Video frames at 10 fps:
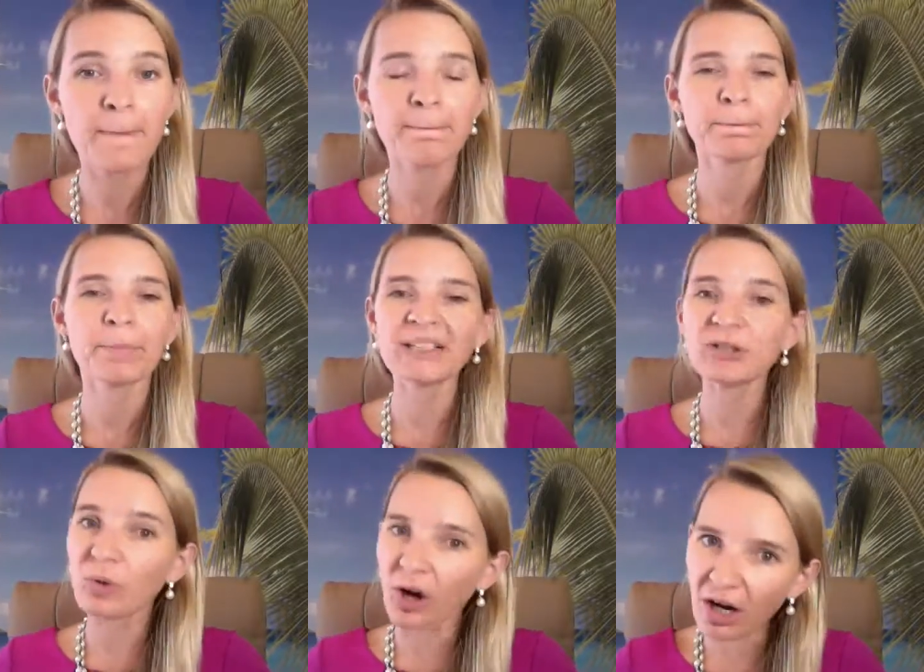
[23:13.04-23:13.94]
but
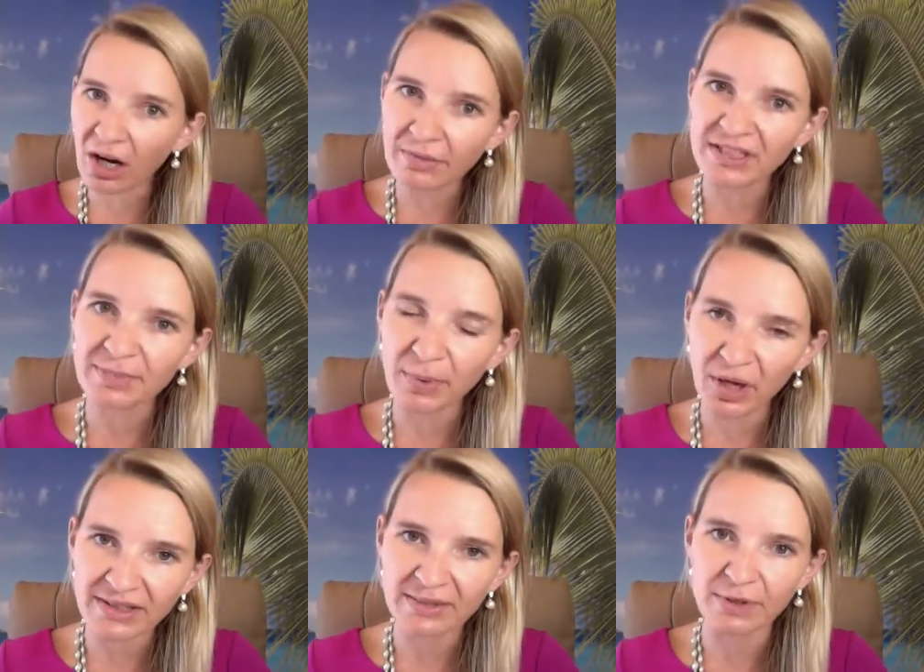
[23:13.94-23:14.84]
you are
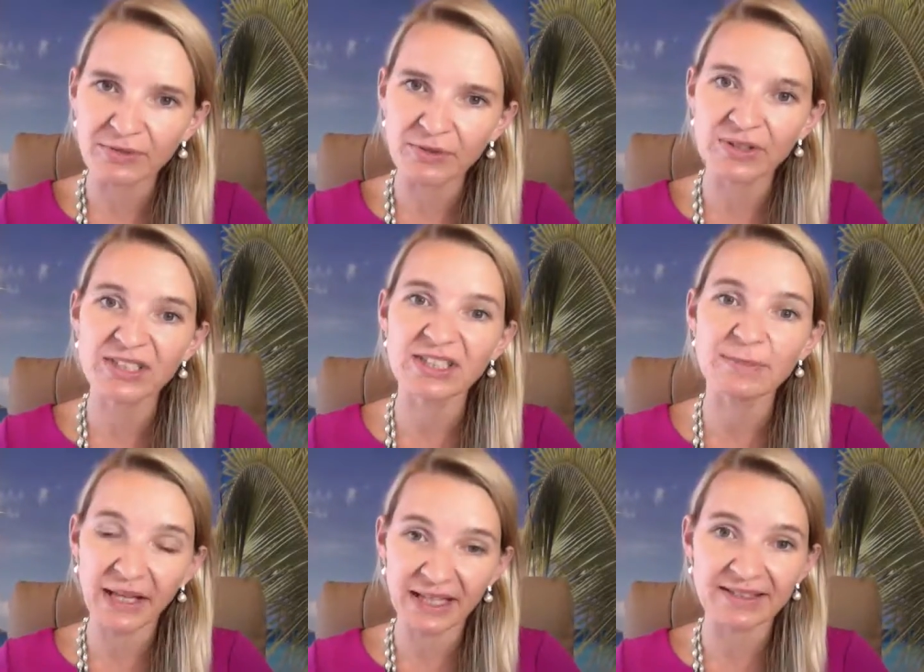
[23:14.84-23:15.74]
responsible for the
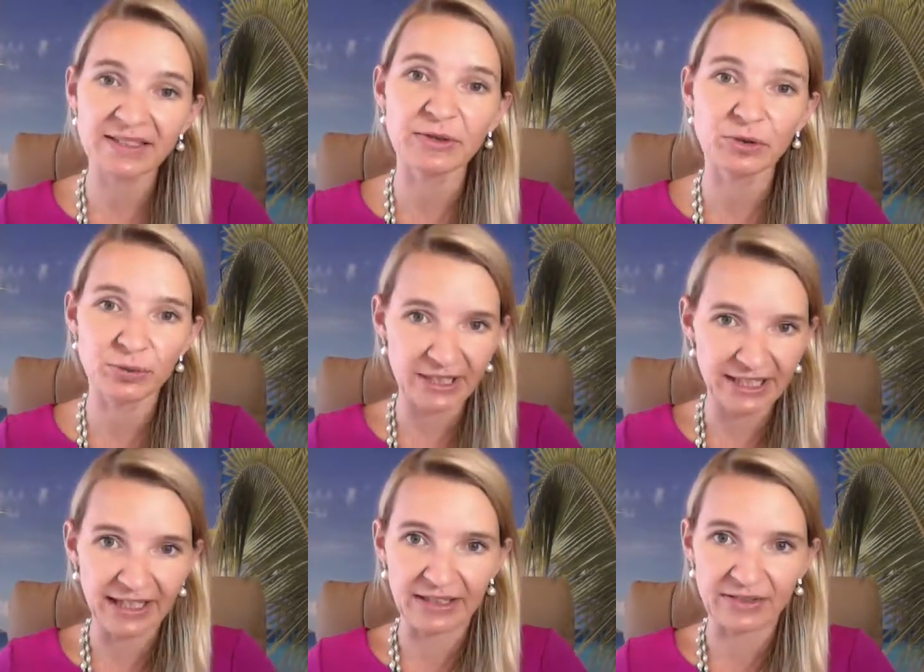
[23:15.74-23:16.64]
space you
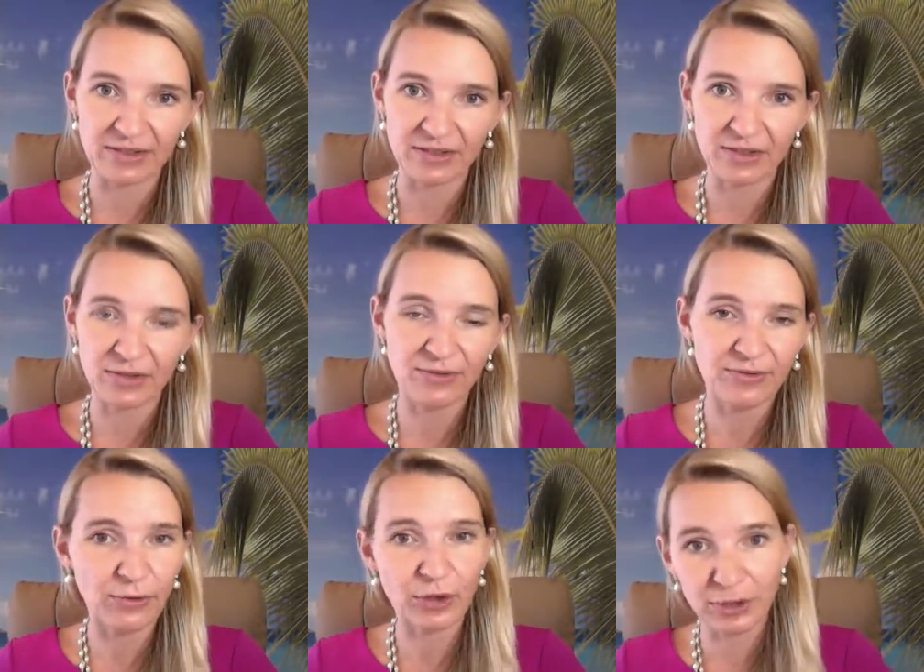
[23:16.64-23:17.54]
create
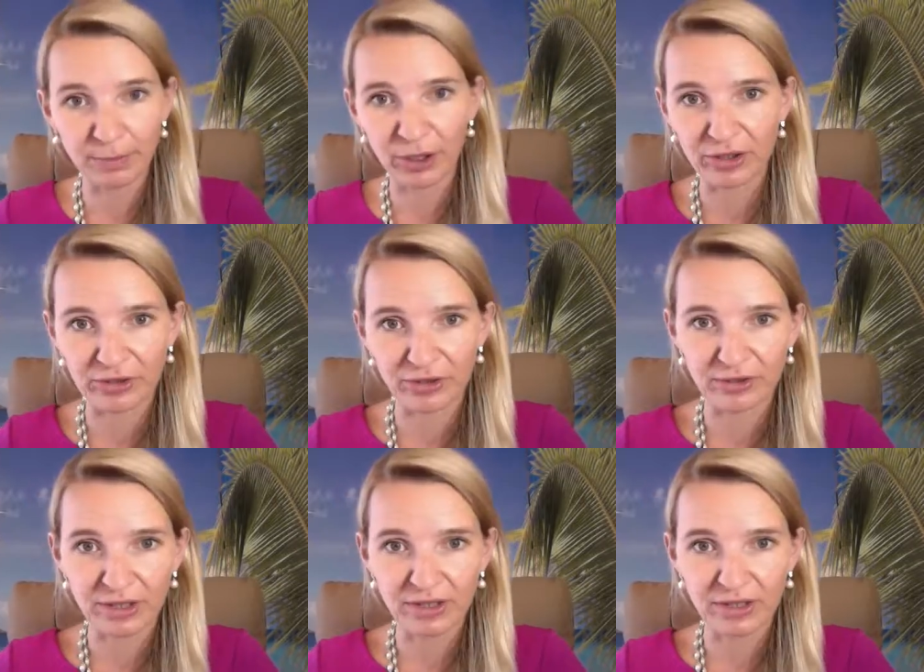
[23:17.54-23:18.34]
for your partner.